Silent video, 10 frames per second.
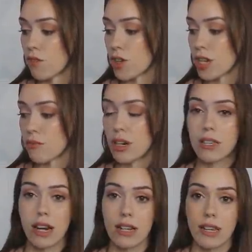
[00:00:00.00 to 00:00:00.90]
For some
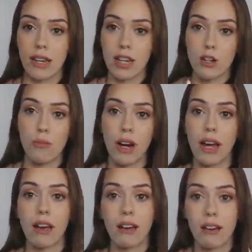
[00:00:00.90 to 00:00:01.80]
reason, I decided to
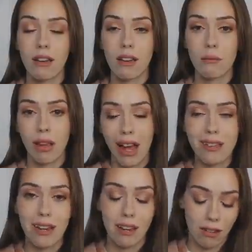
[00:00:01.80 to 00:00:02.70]
bring
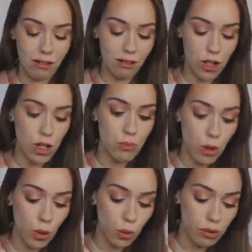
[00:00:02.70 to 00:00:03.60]
plastic
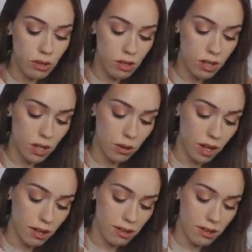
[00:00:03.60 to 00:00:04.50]
spoons to do
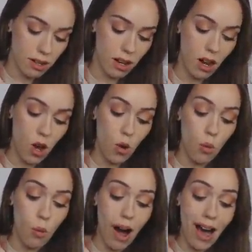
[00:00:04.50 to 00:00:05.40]
this.
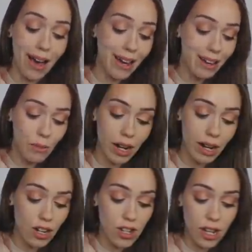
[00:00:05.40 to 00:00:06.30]
Why? Why
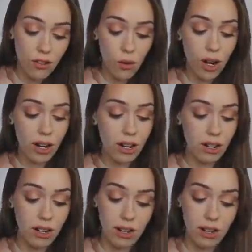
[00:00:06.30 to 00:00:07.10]
didn't I just get a fork?